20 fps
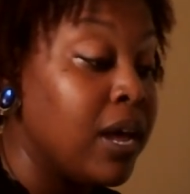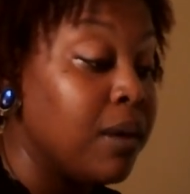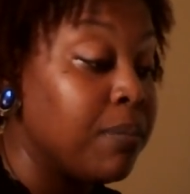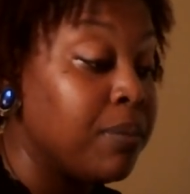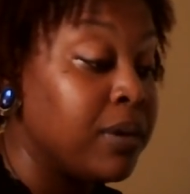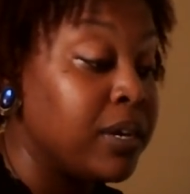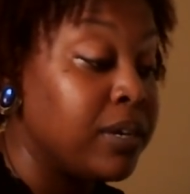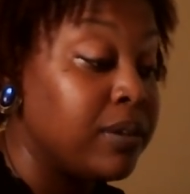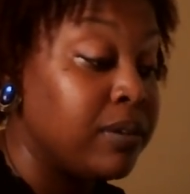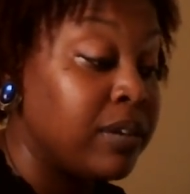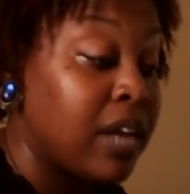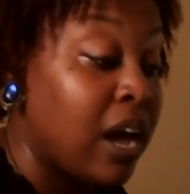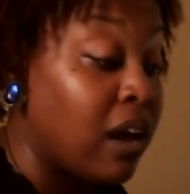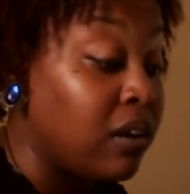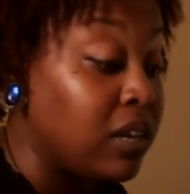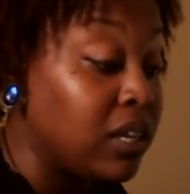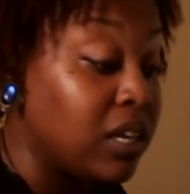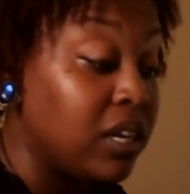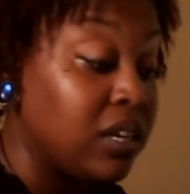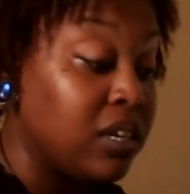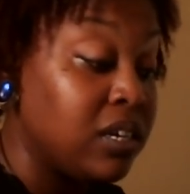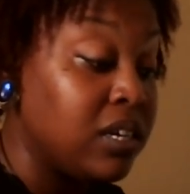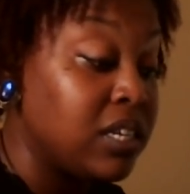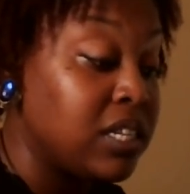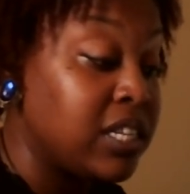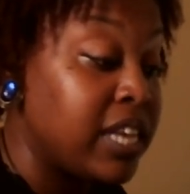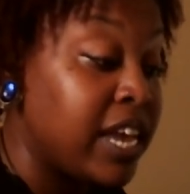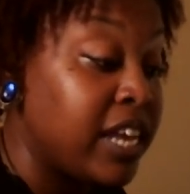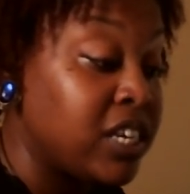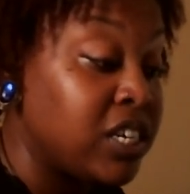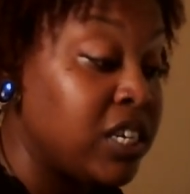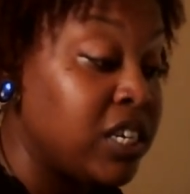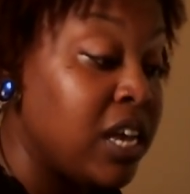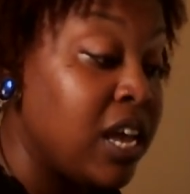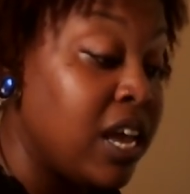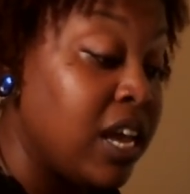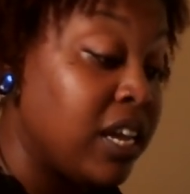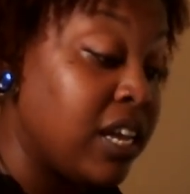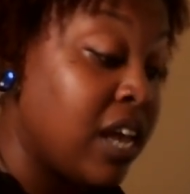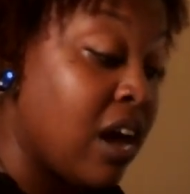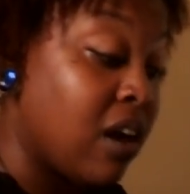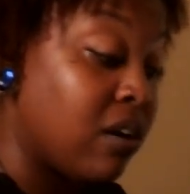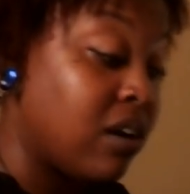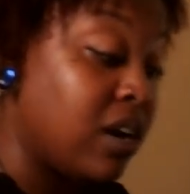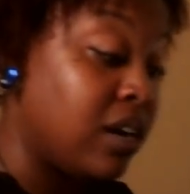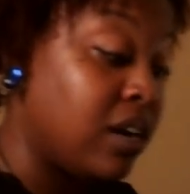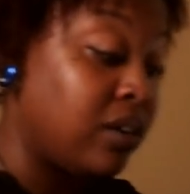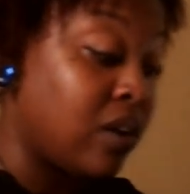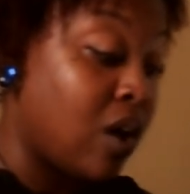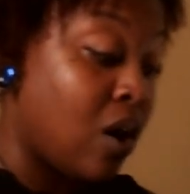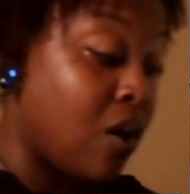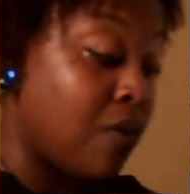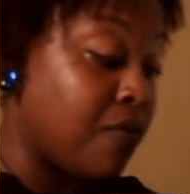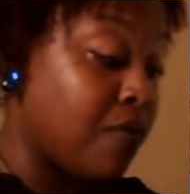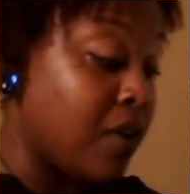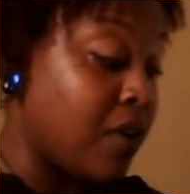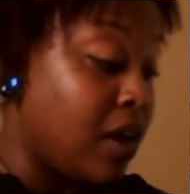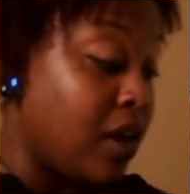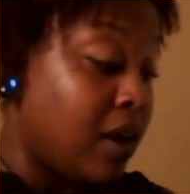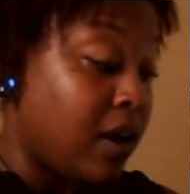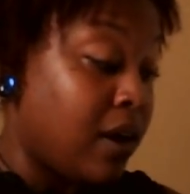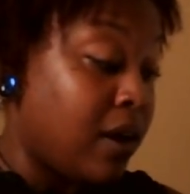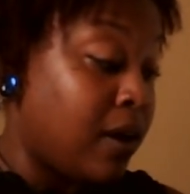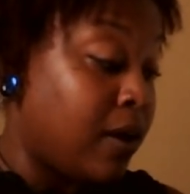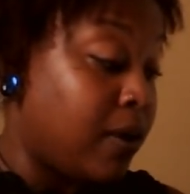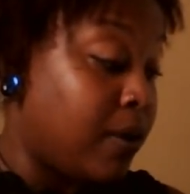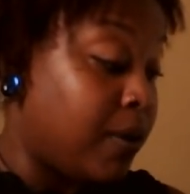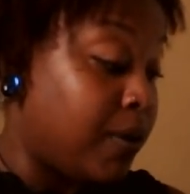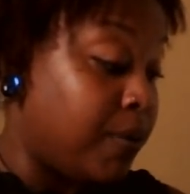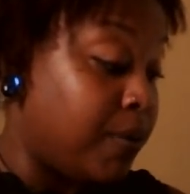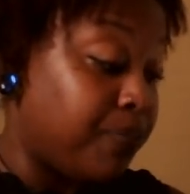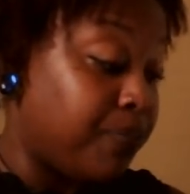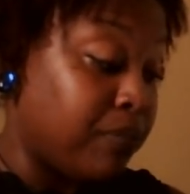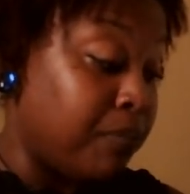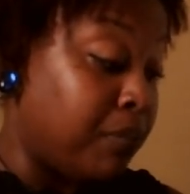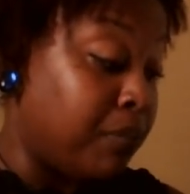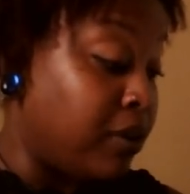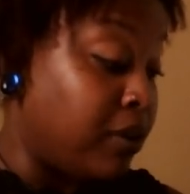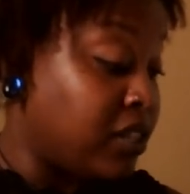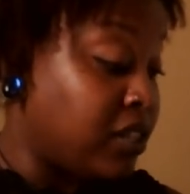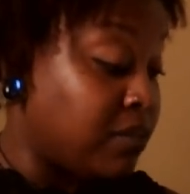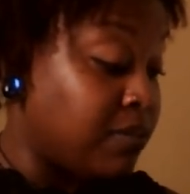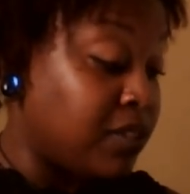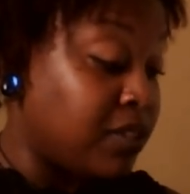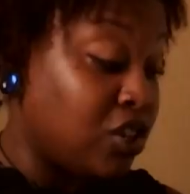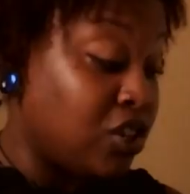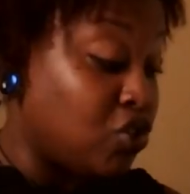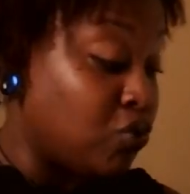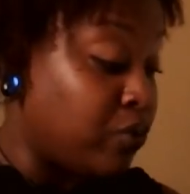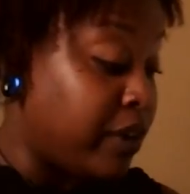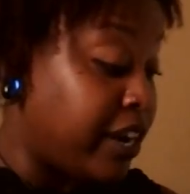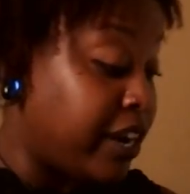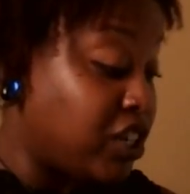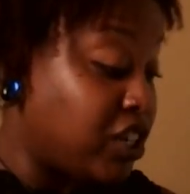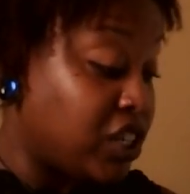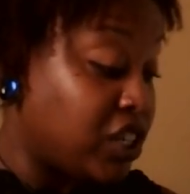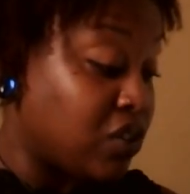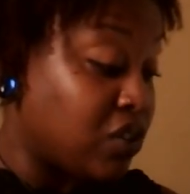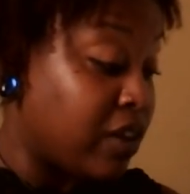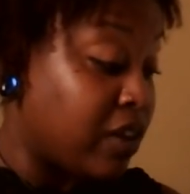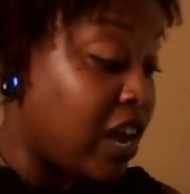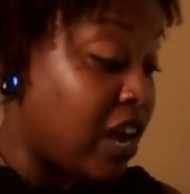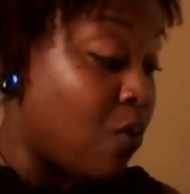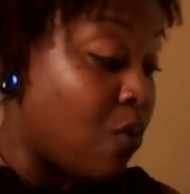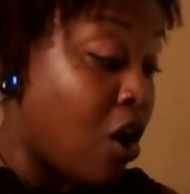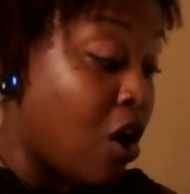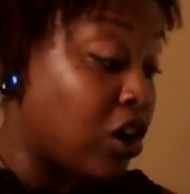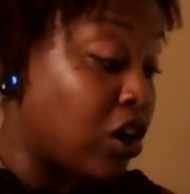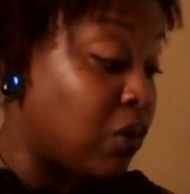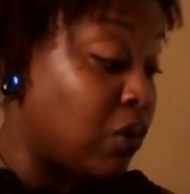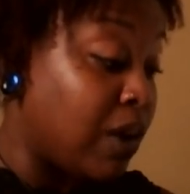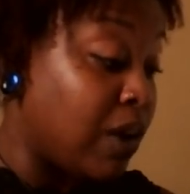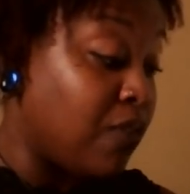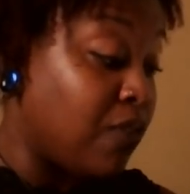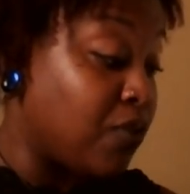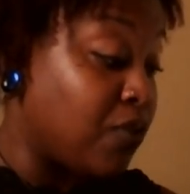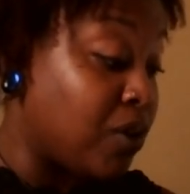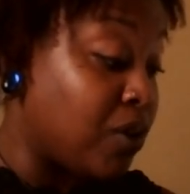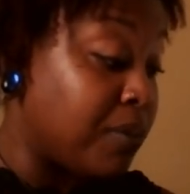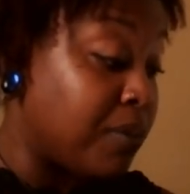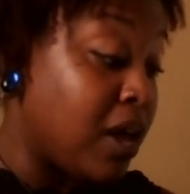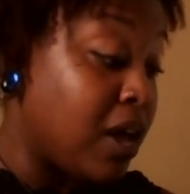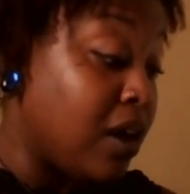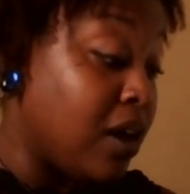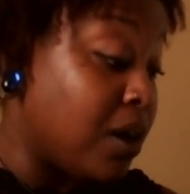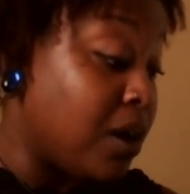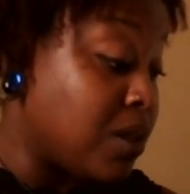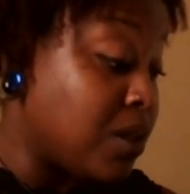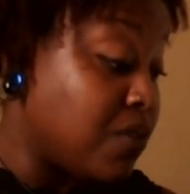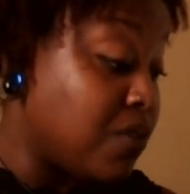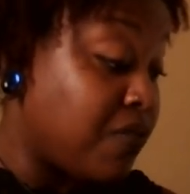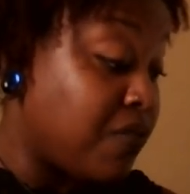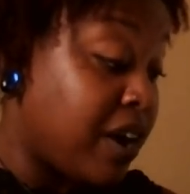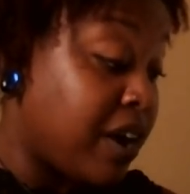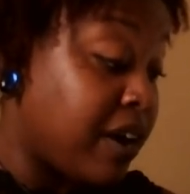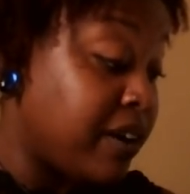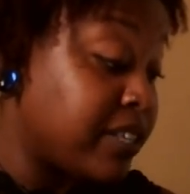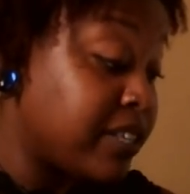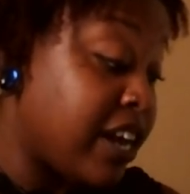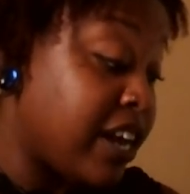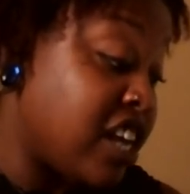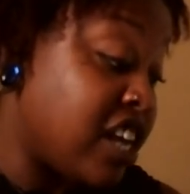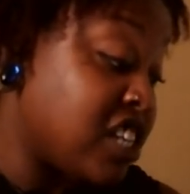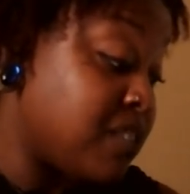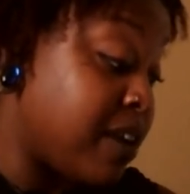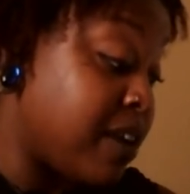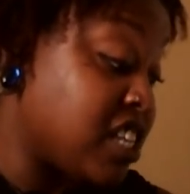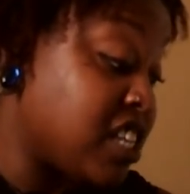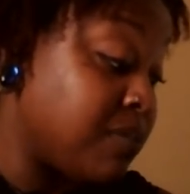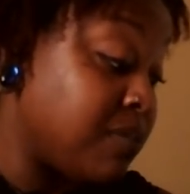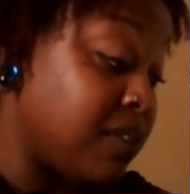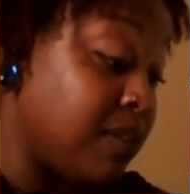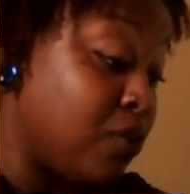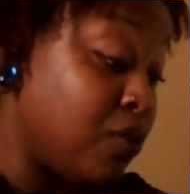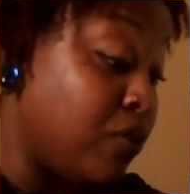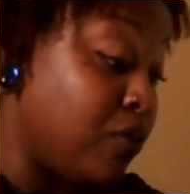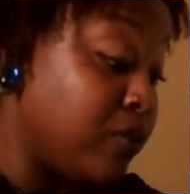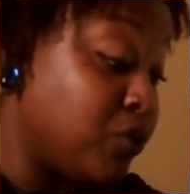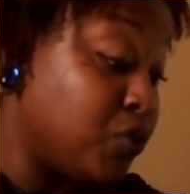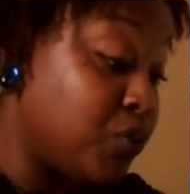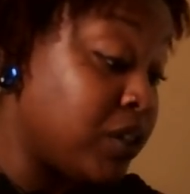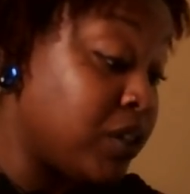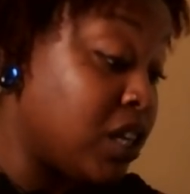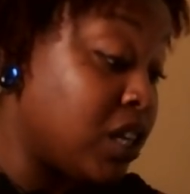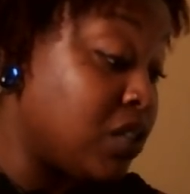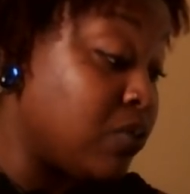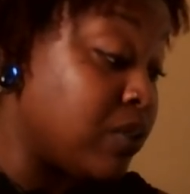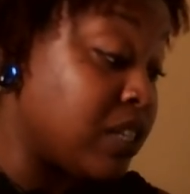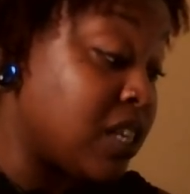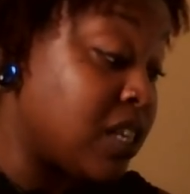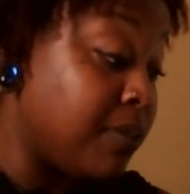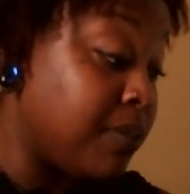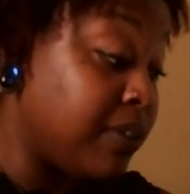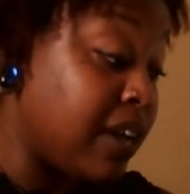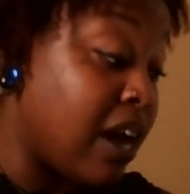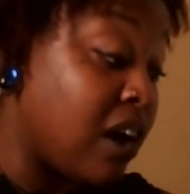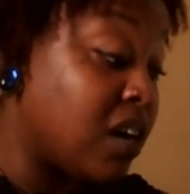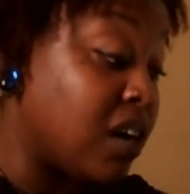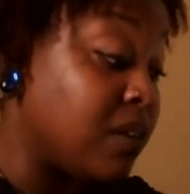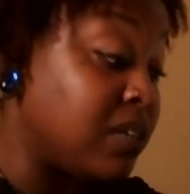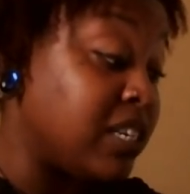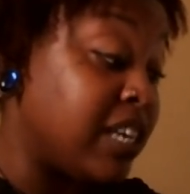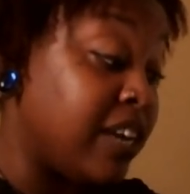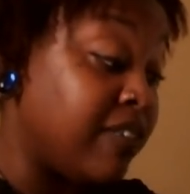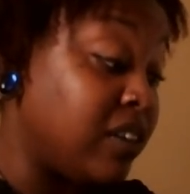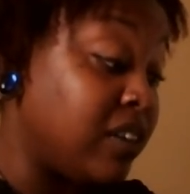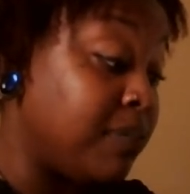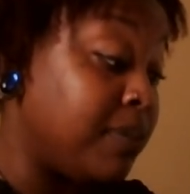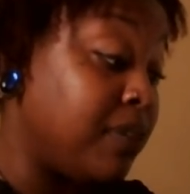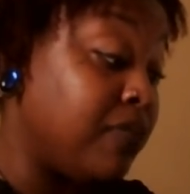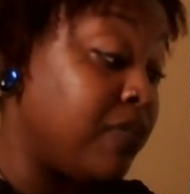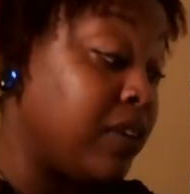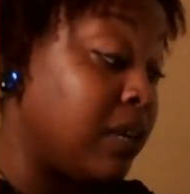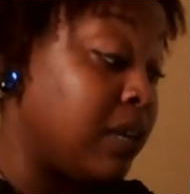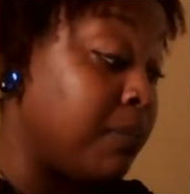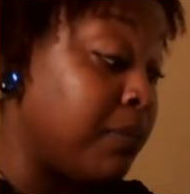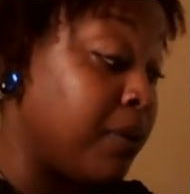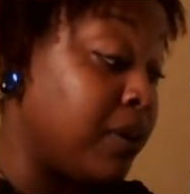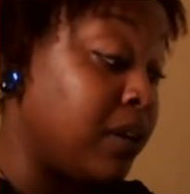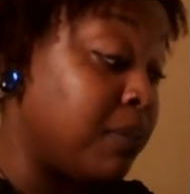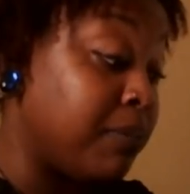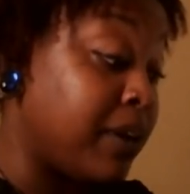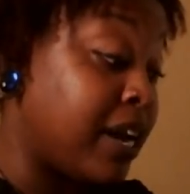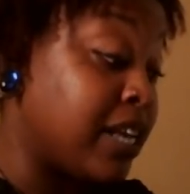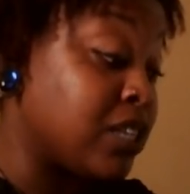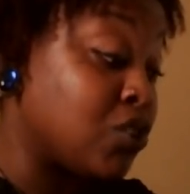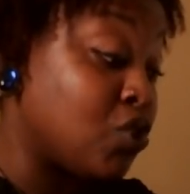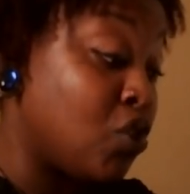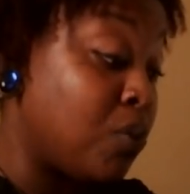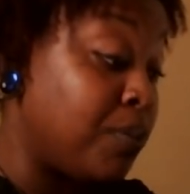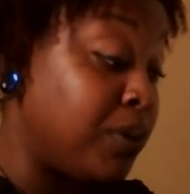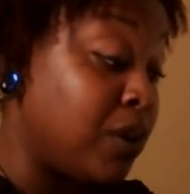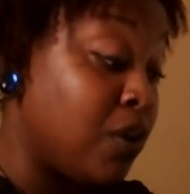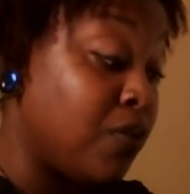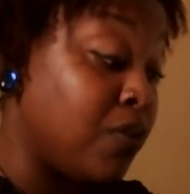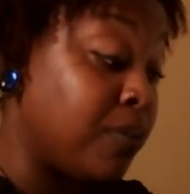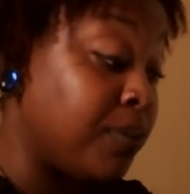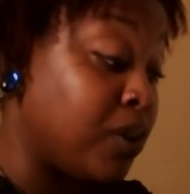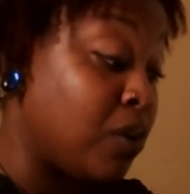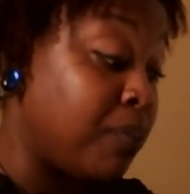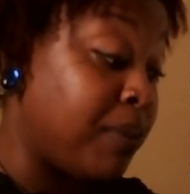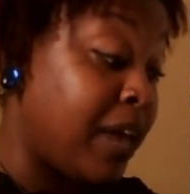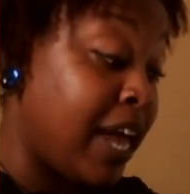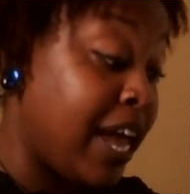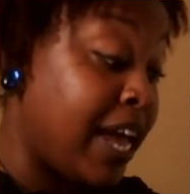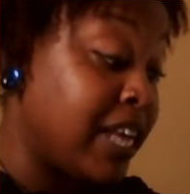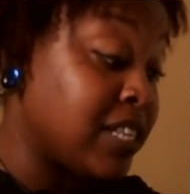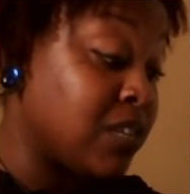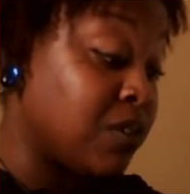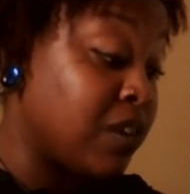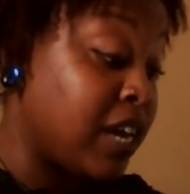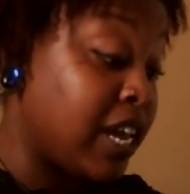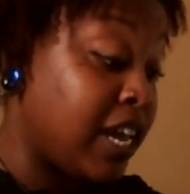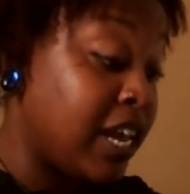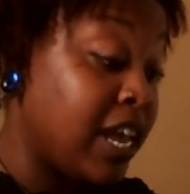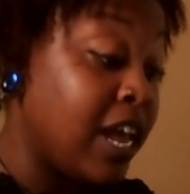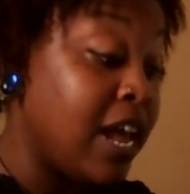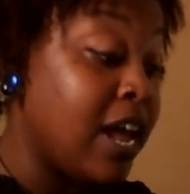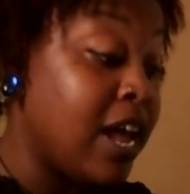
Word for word: But y'all looking good, Saggy. Y'all cutting off uh, burning some situations, okay, walking away from other fire signs, possibly moving to another one. Some of y'all could definitely be feeling burdened by a Scorpio from your past, okay?